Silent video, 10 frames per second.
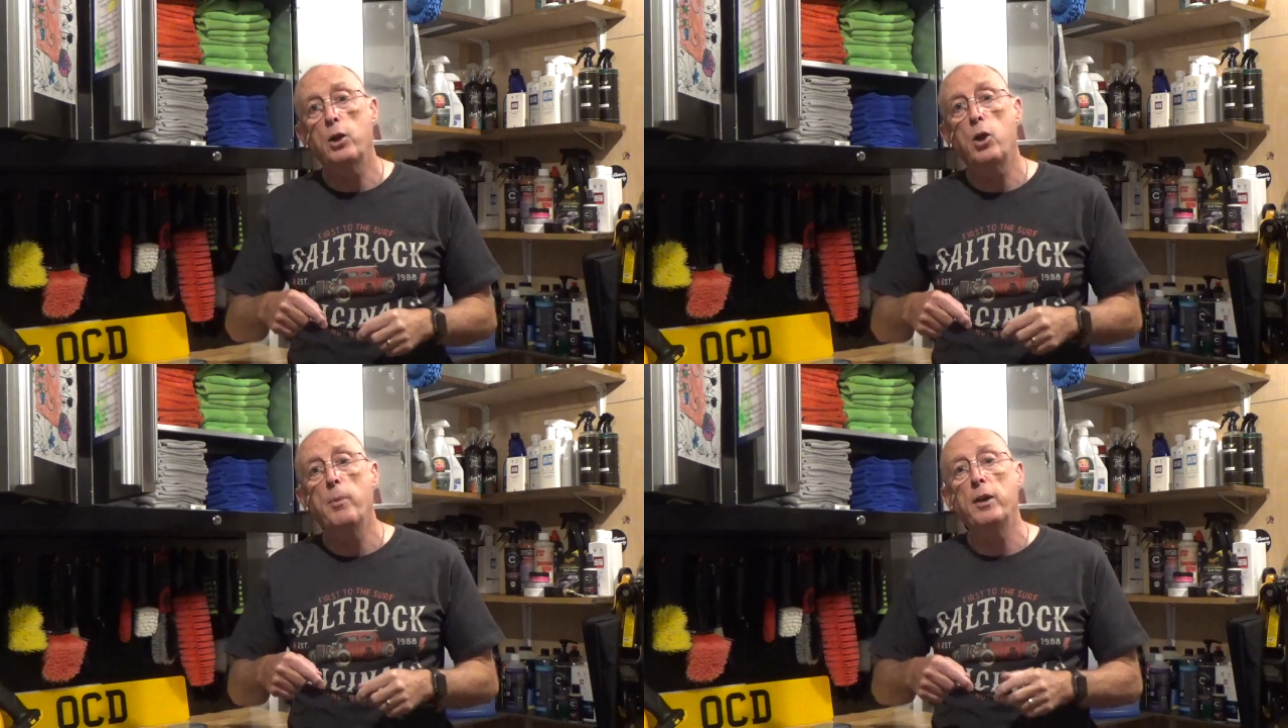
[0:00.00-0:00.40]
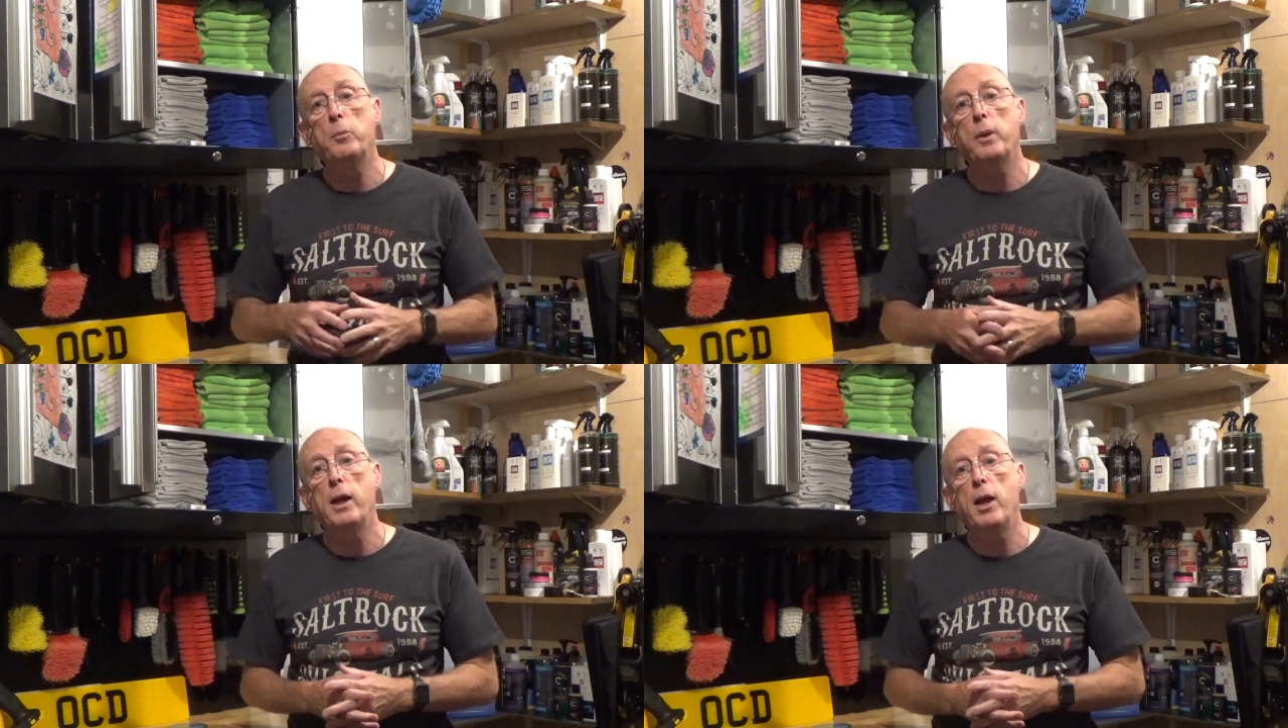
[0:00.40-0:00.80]
the comments
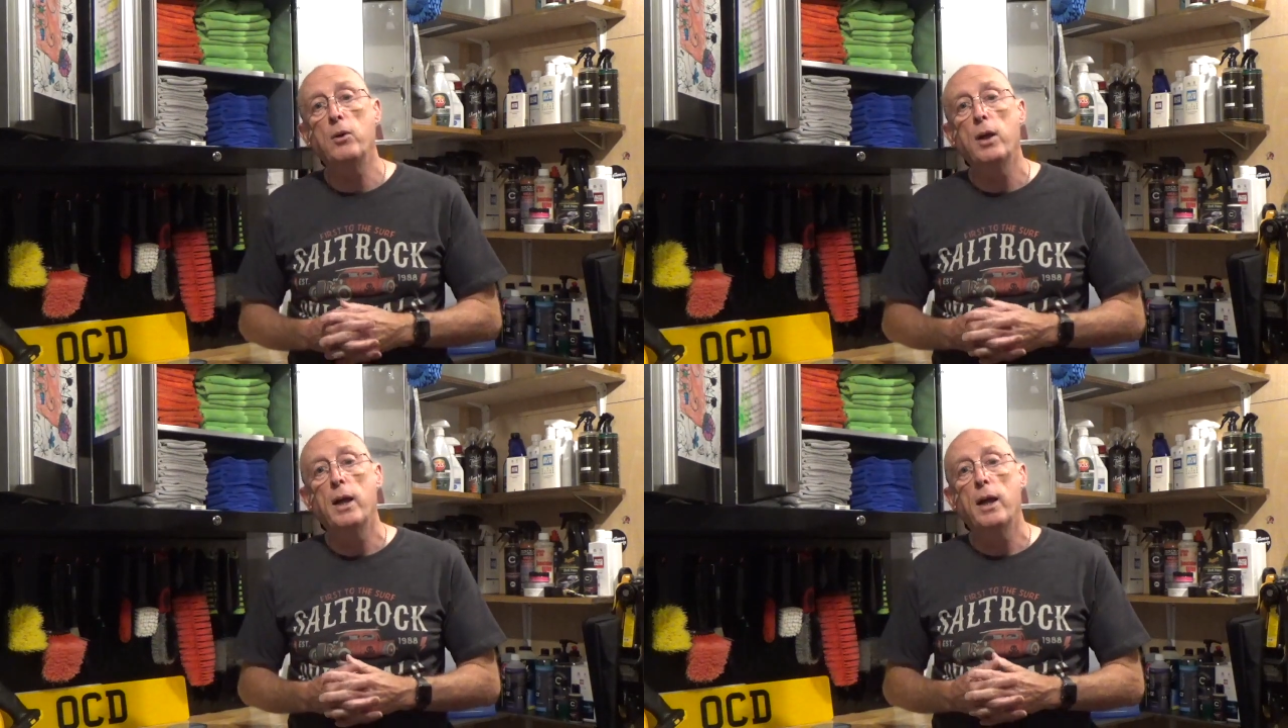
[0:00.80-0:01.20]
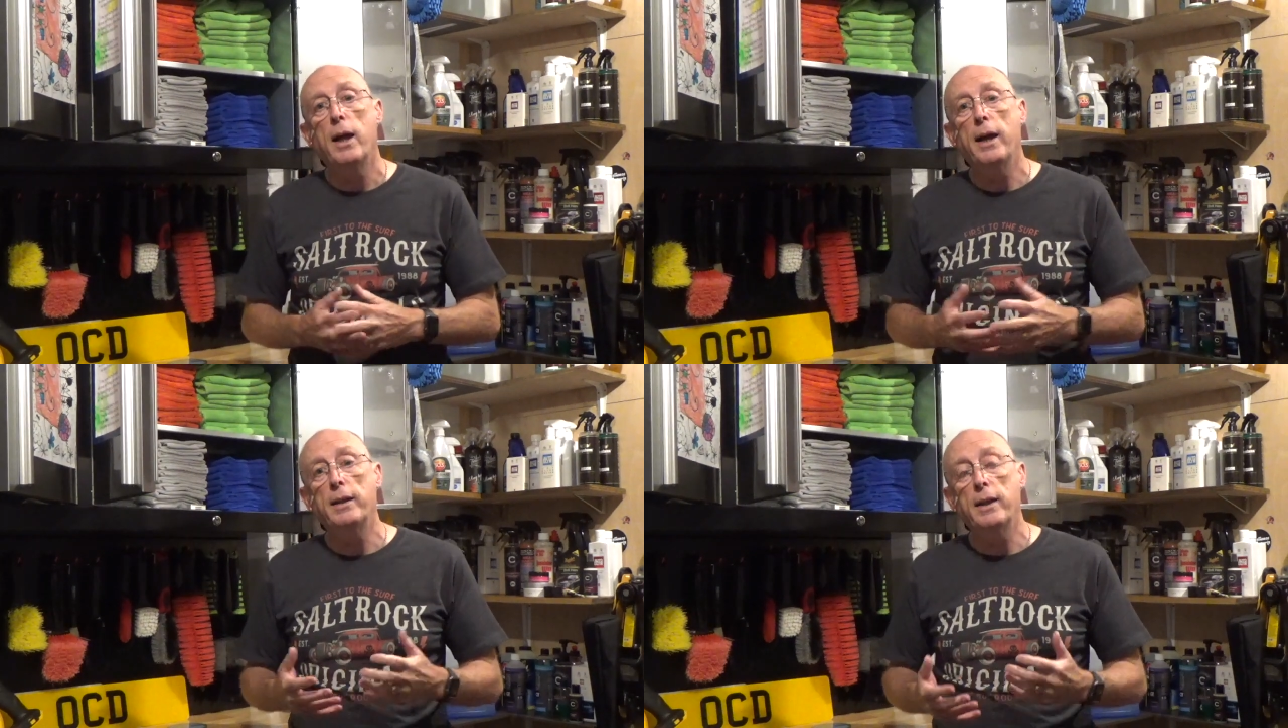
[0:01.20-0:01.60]
below,
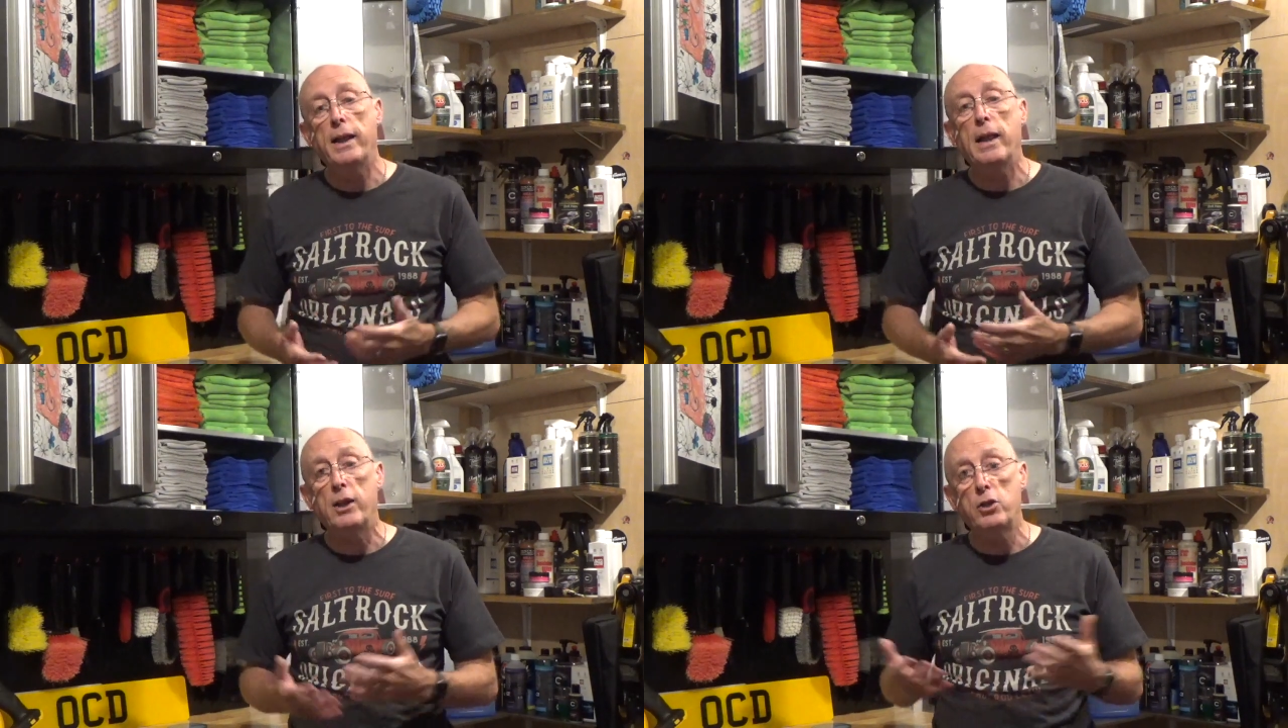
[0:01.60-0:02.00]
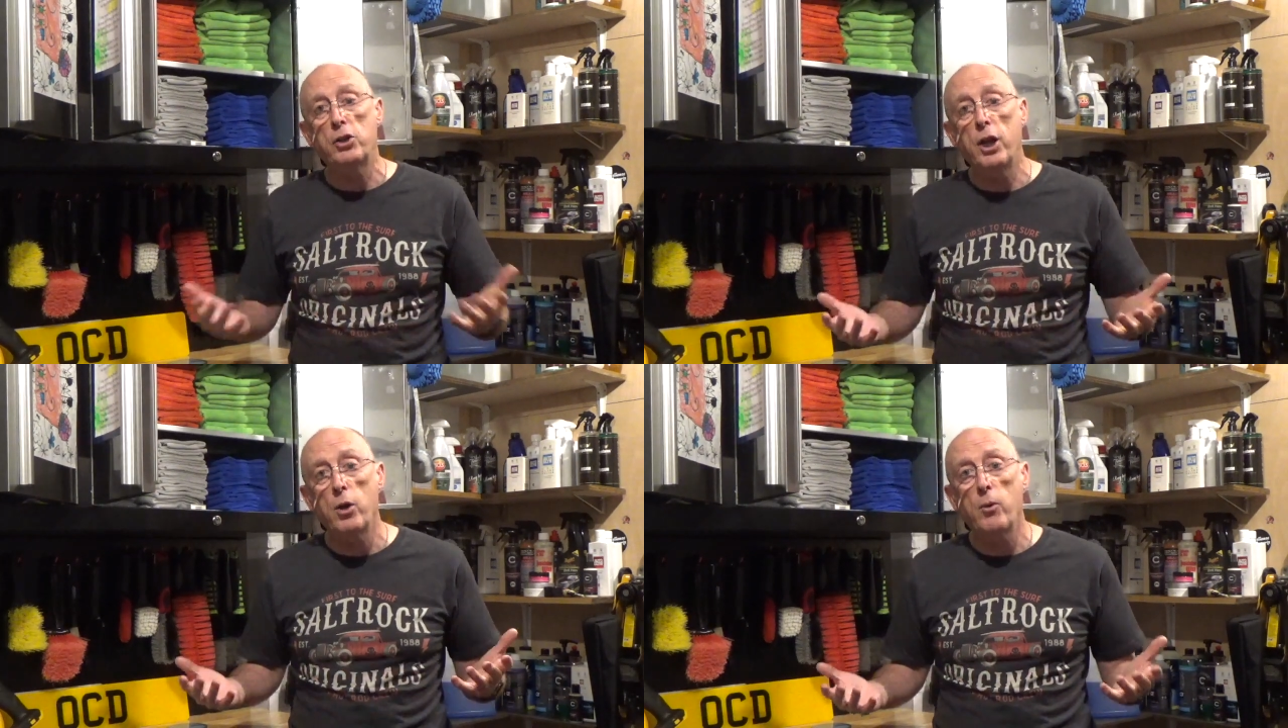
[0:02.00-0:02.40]
and let's
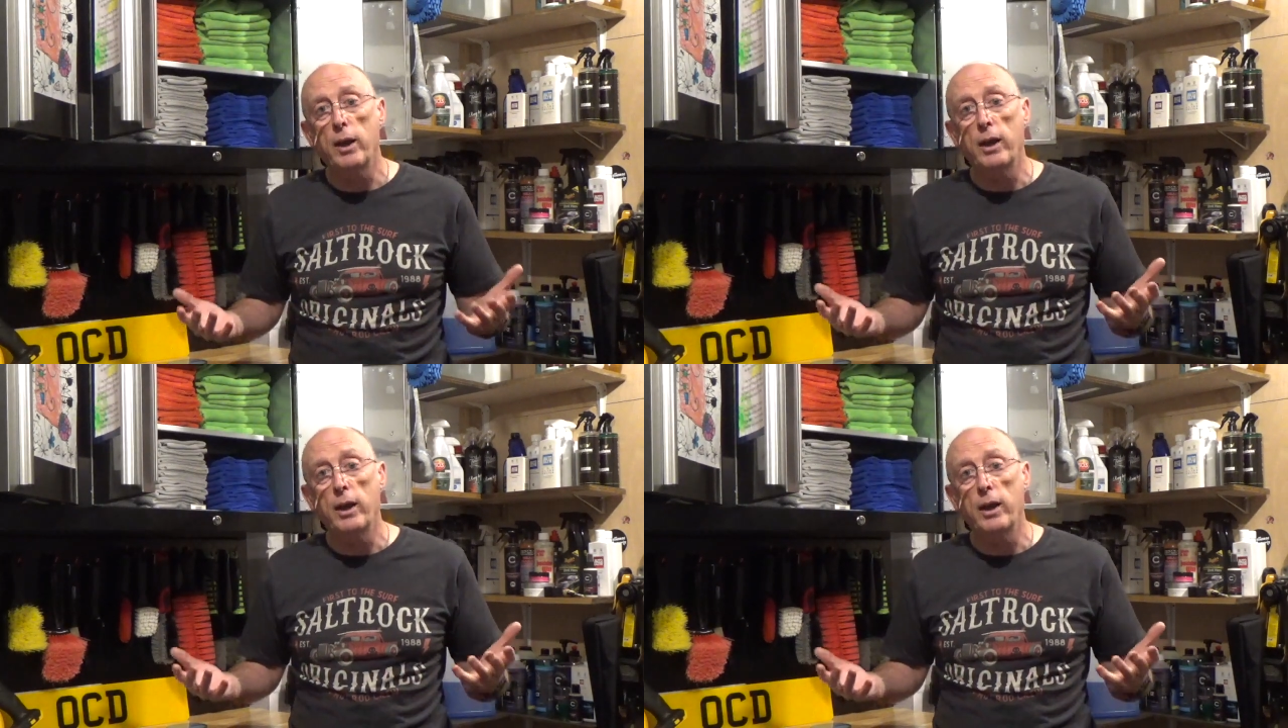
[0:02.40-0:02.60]
share it.